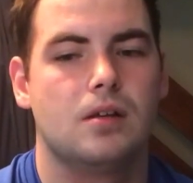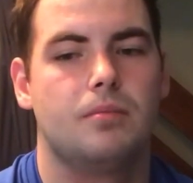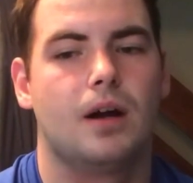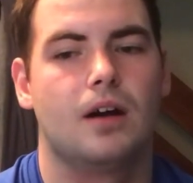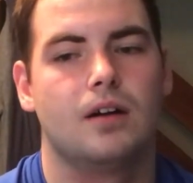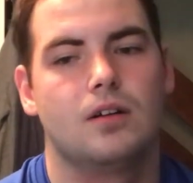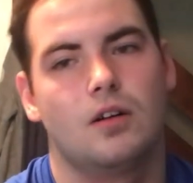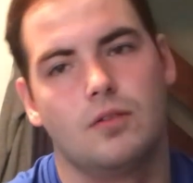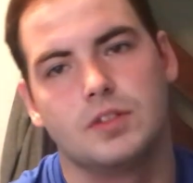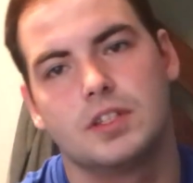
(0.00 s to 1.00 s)
but
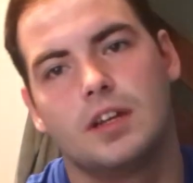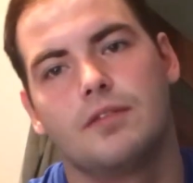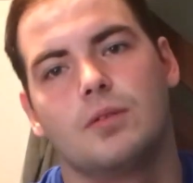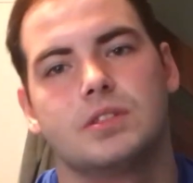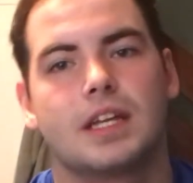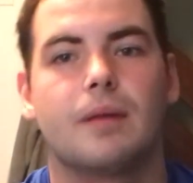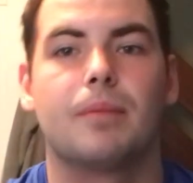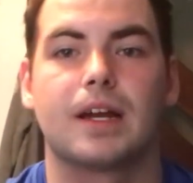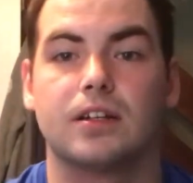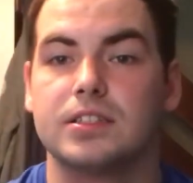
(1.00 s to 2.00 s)
obviously if I was to get
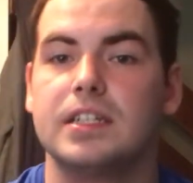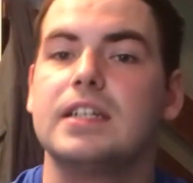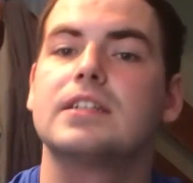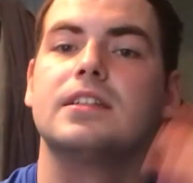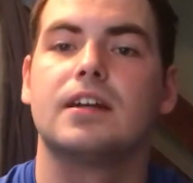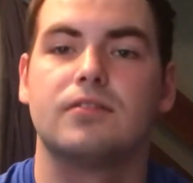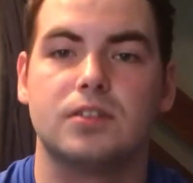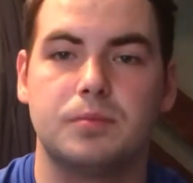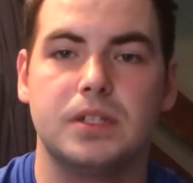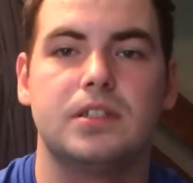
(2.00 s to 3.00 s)
bigger snakes in different
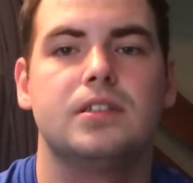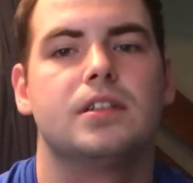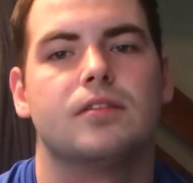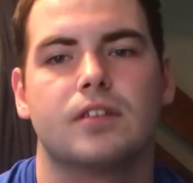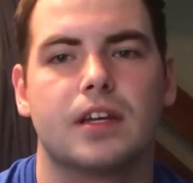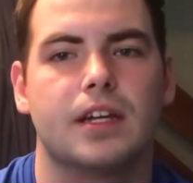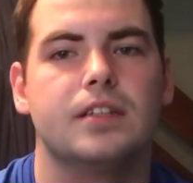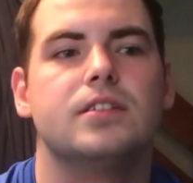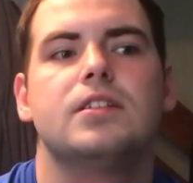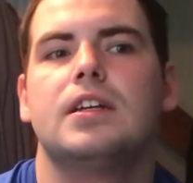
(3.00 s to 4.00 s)
species, different
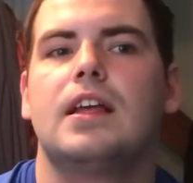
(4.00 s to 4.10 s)
kinds,